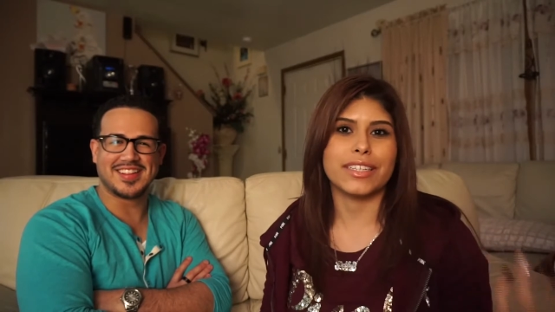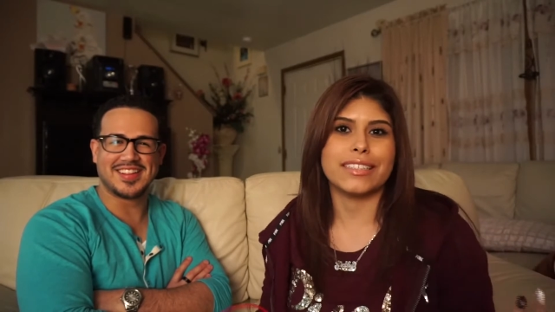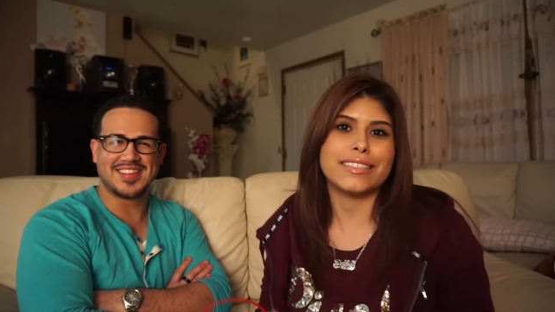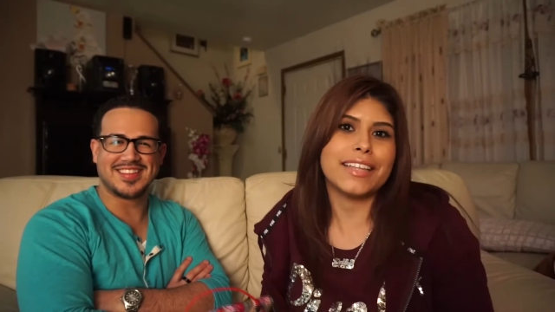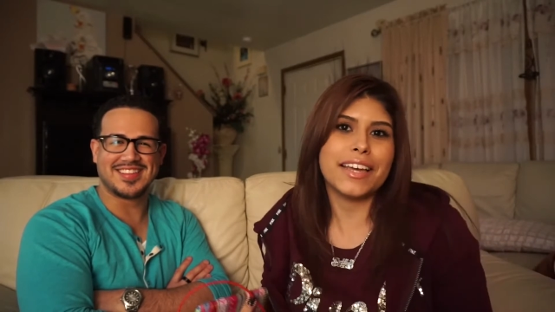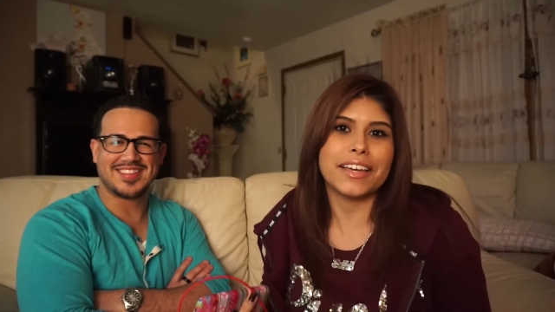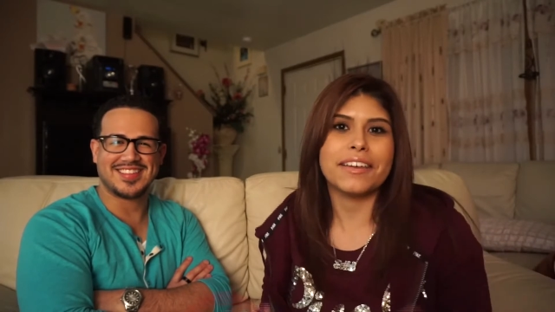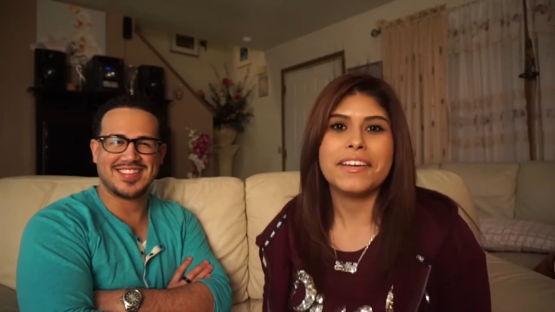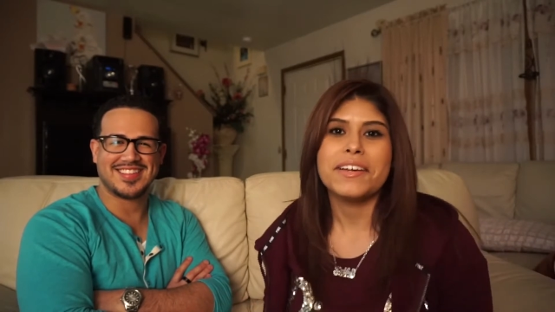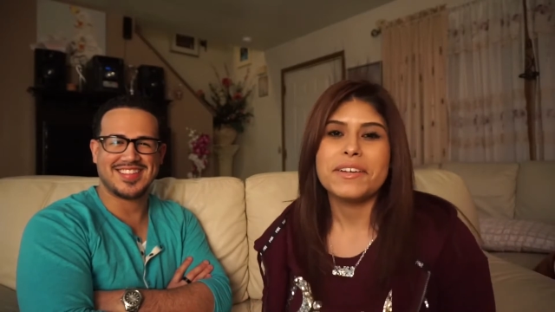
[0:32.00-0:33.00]
Speaker 1: he's saying.
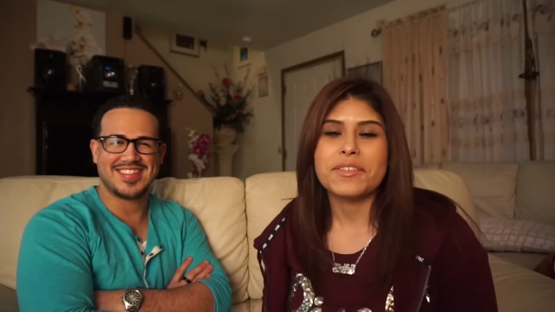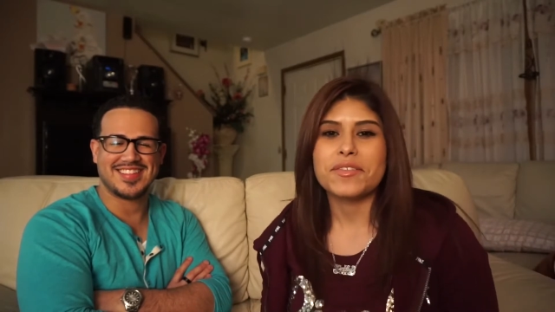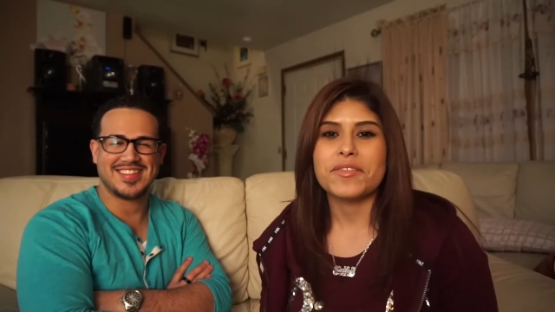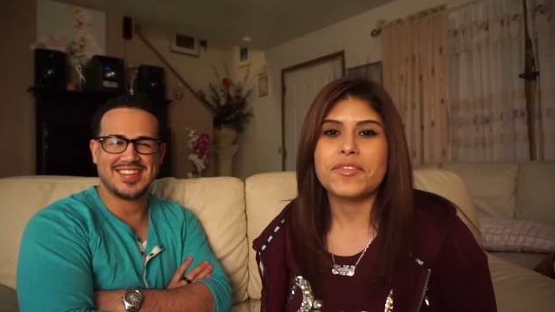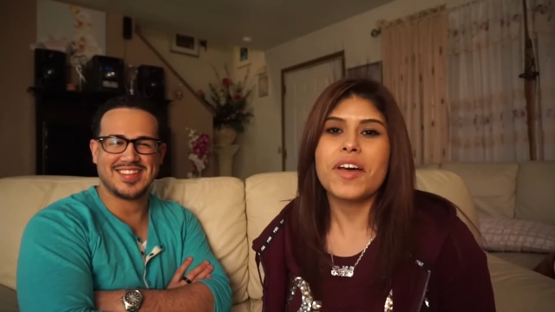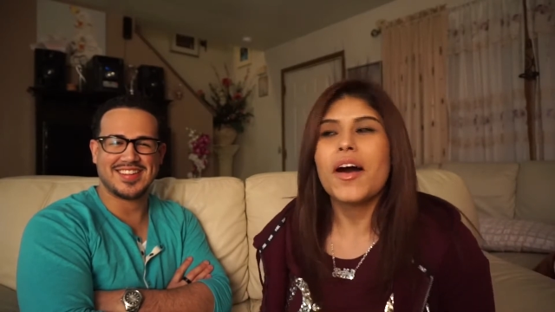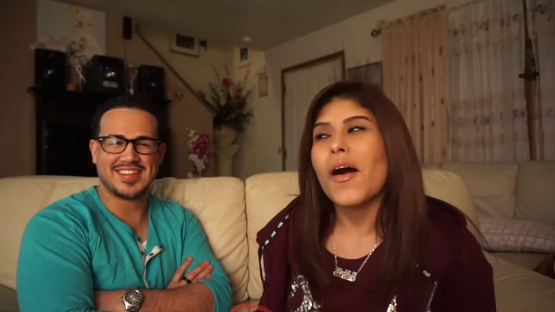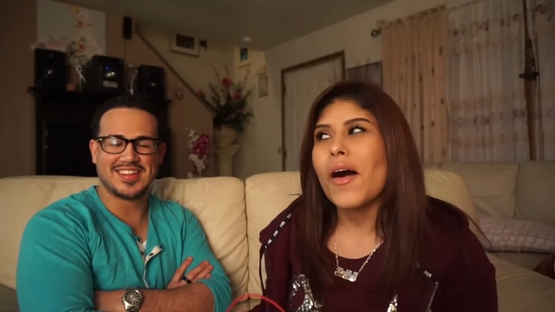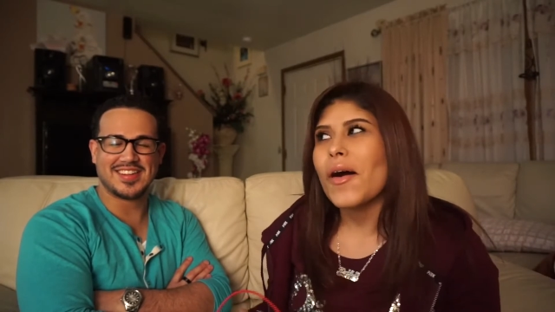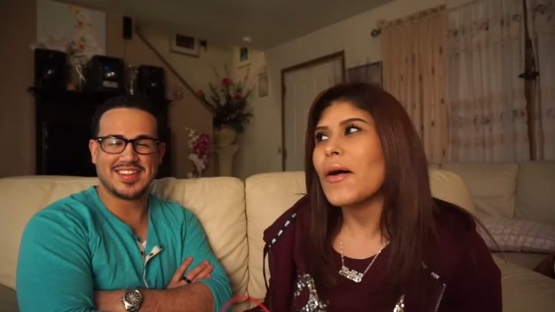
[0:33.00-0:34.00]

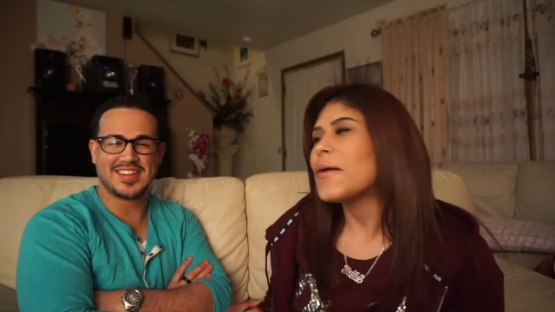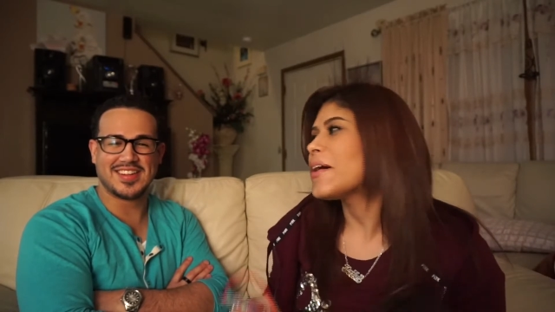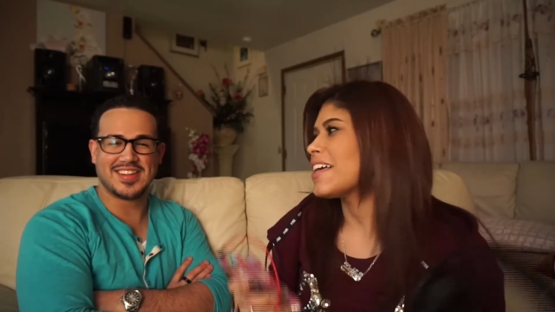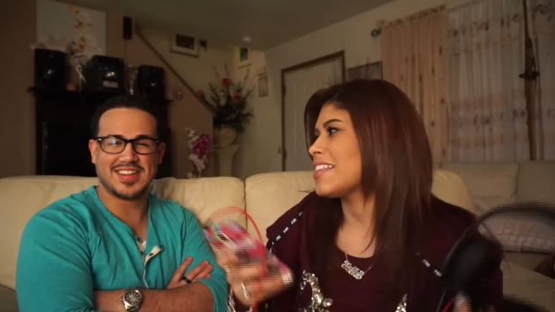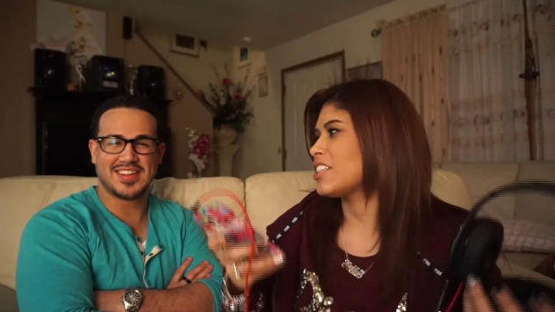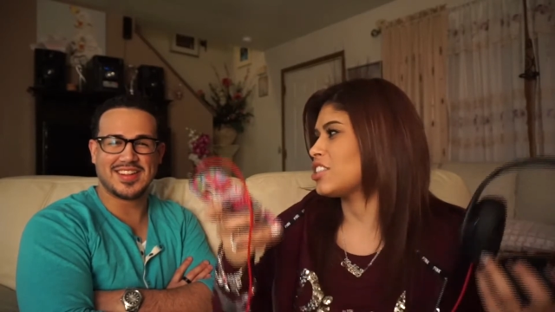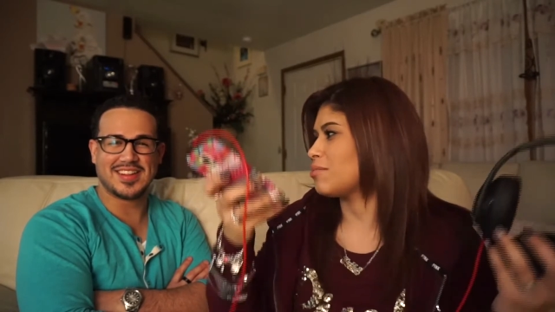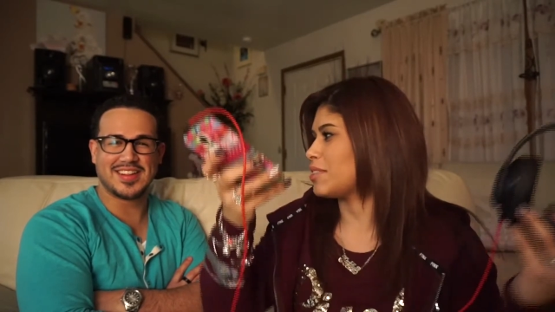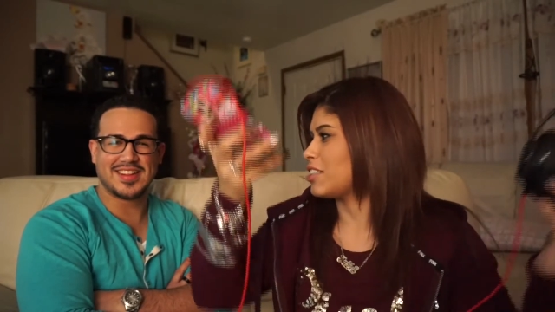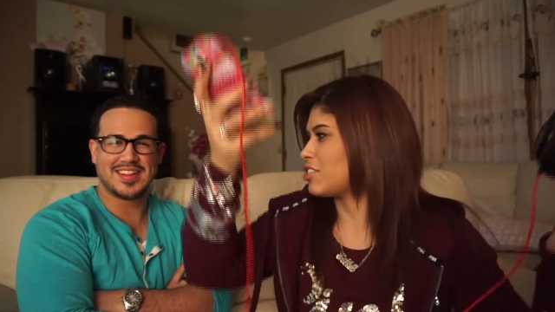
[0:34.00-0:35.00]
So, this should
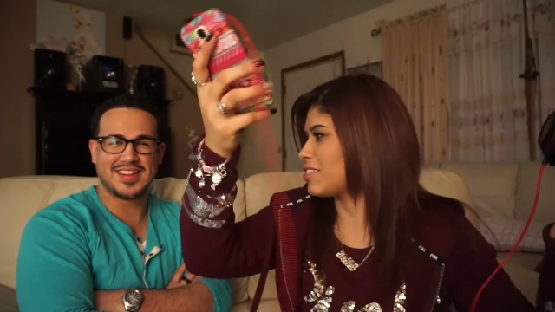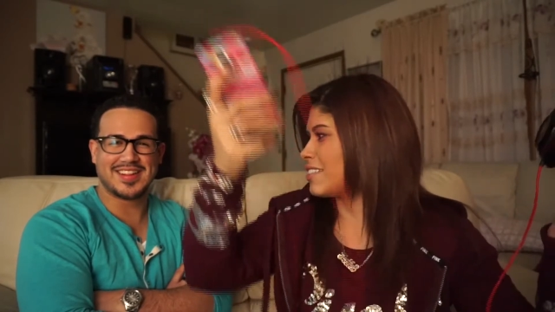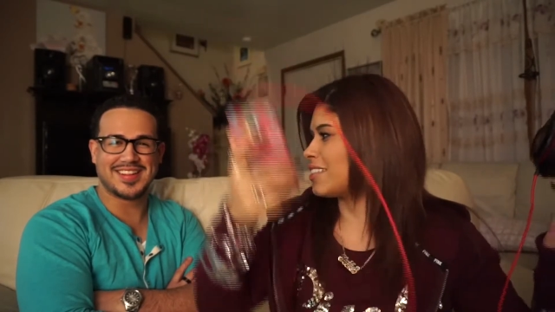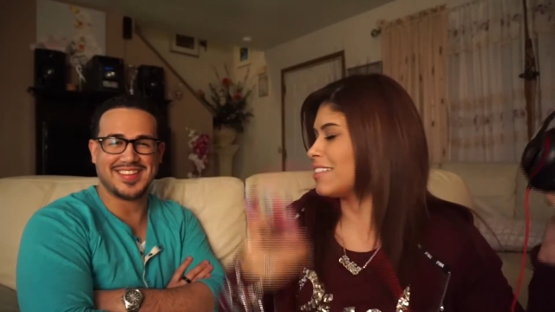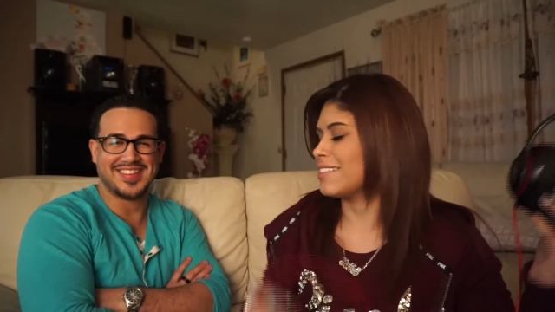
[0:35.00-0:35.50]
be interesting.